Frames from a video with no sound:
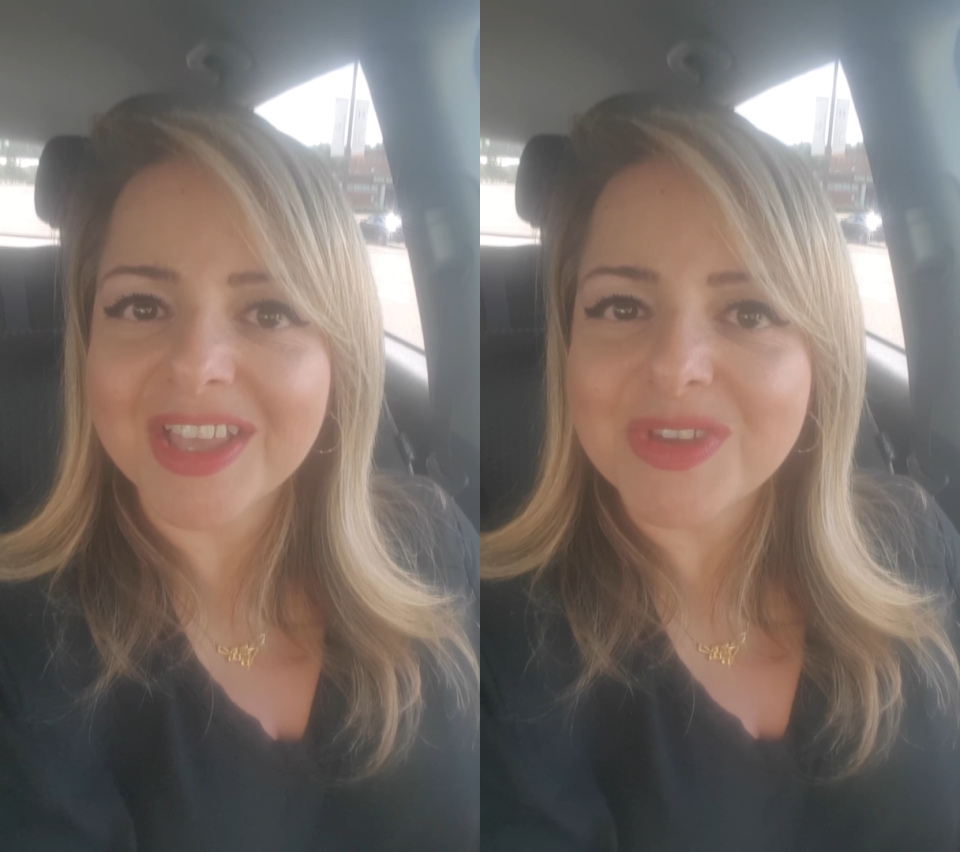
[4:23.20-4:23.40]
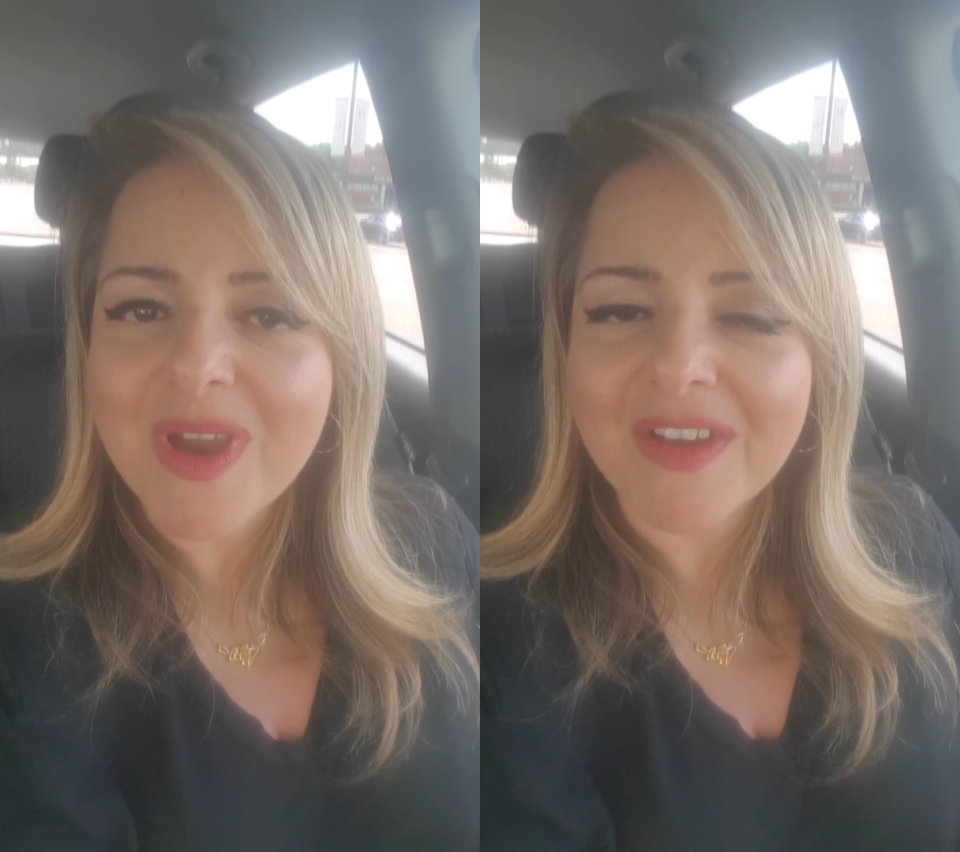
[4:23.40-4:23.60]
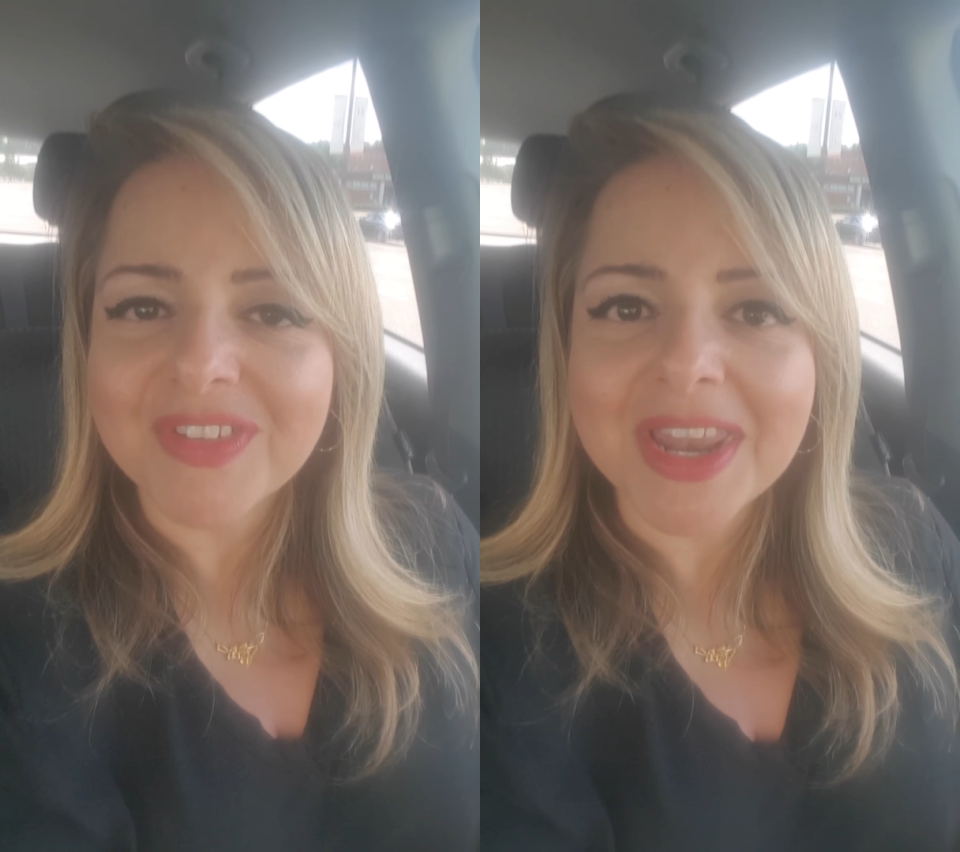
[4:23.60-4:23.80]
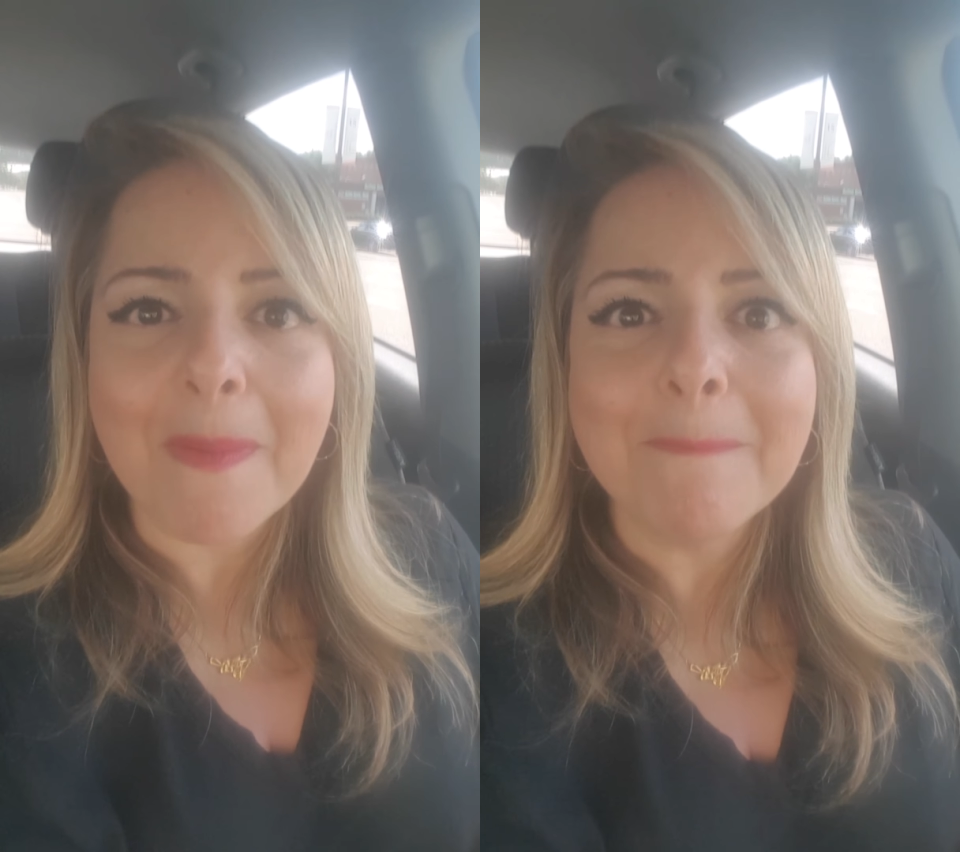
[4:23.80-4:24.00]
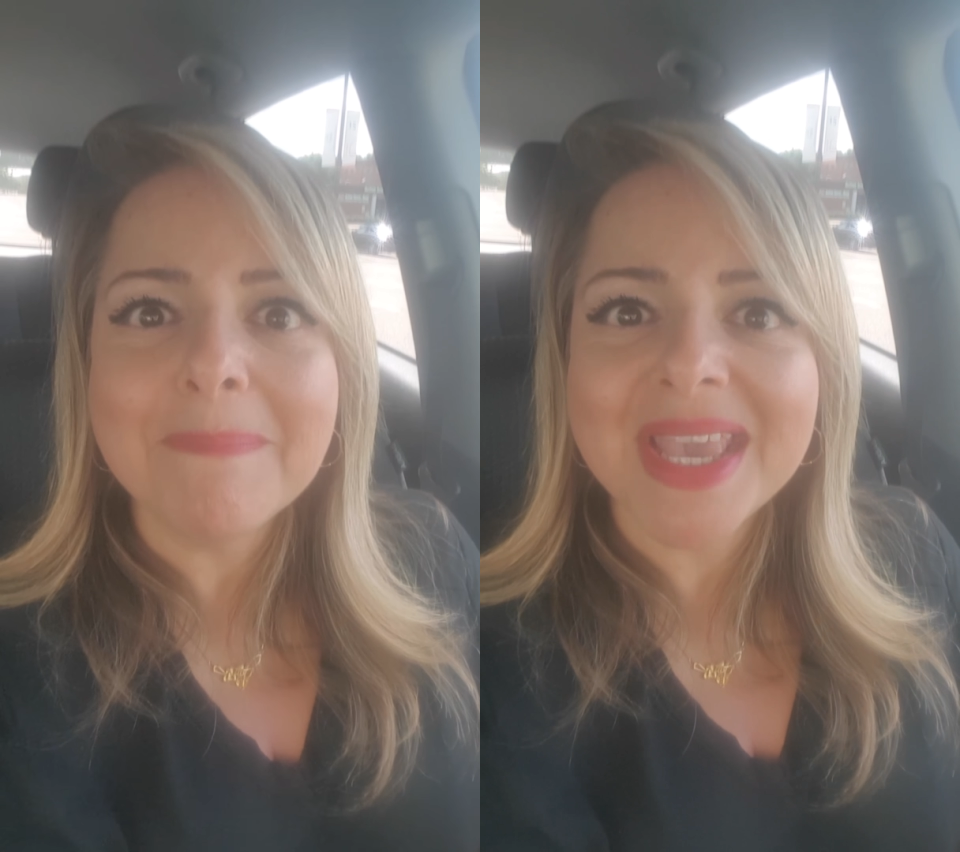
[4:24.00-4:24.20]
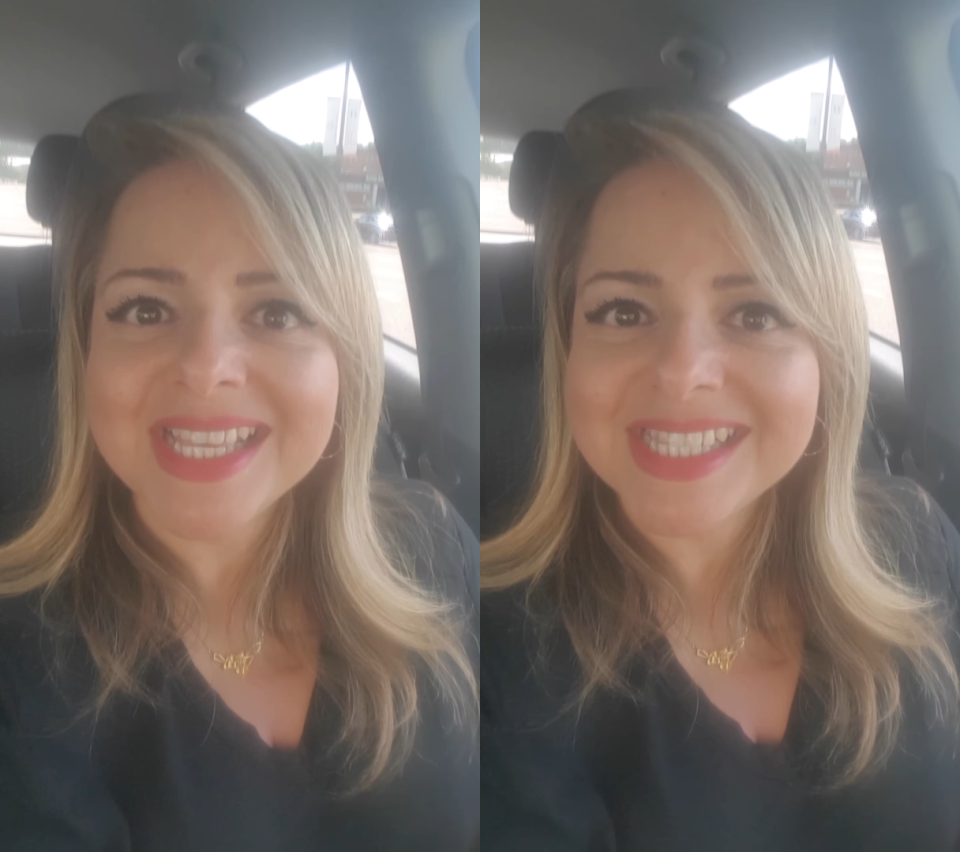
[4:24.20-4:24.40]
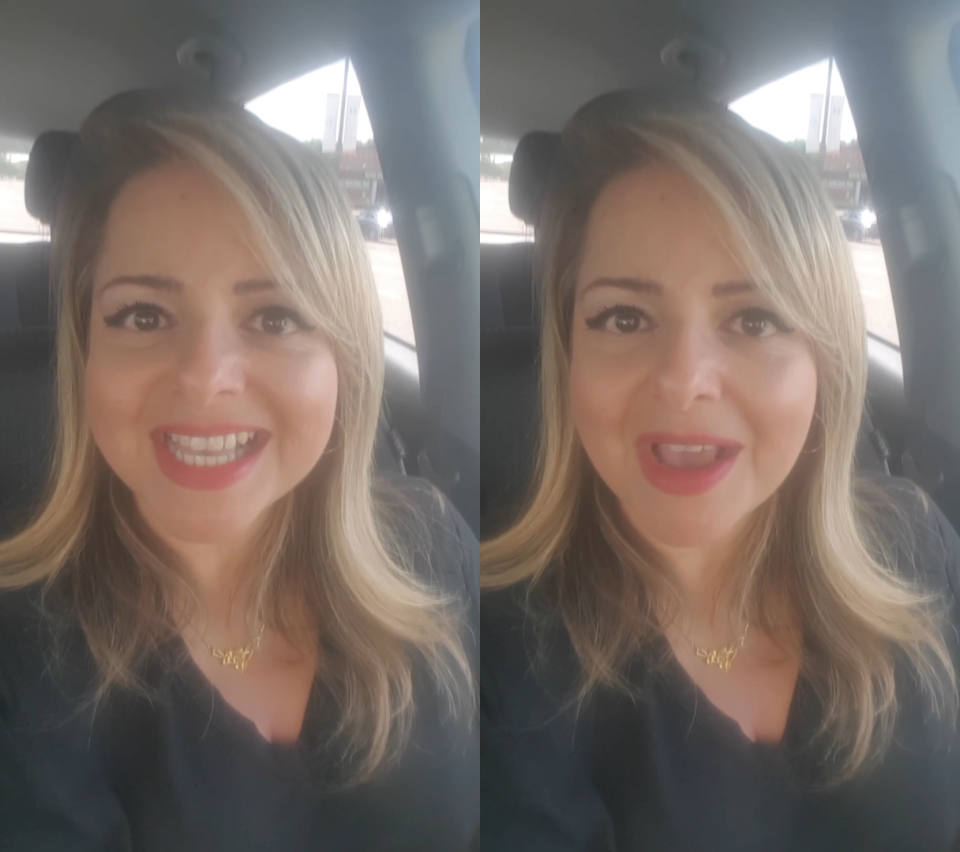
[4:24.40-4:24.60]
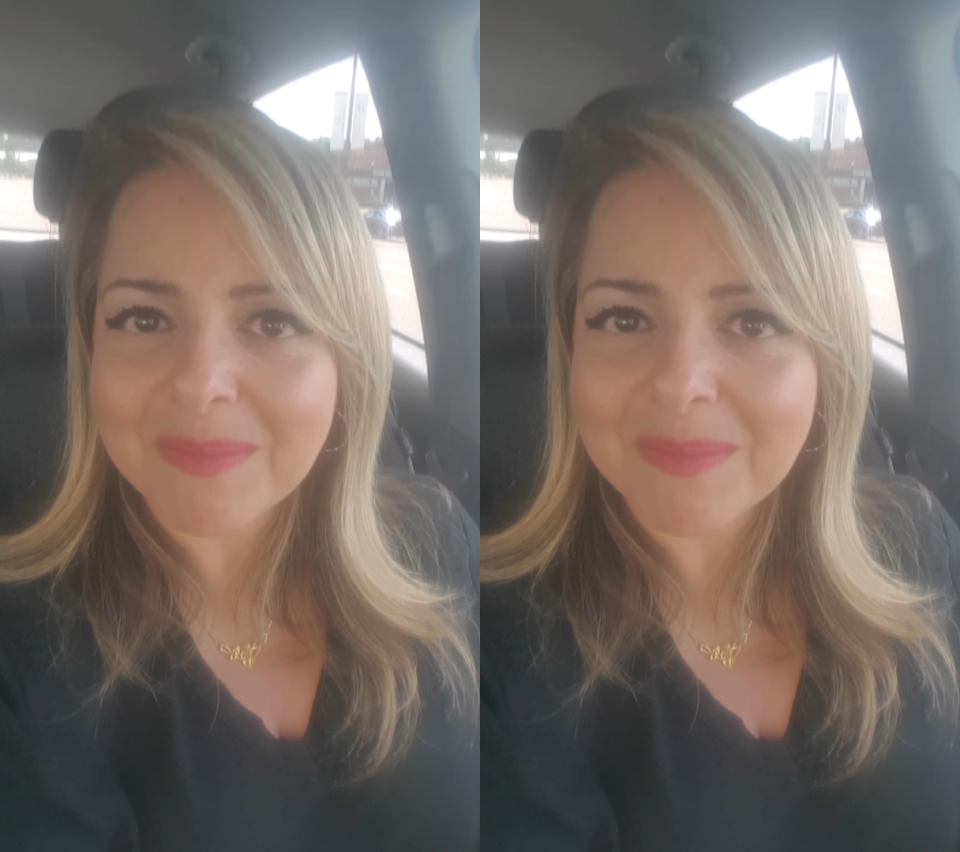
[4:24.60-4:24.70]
you have an amazing,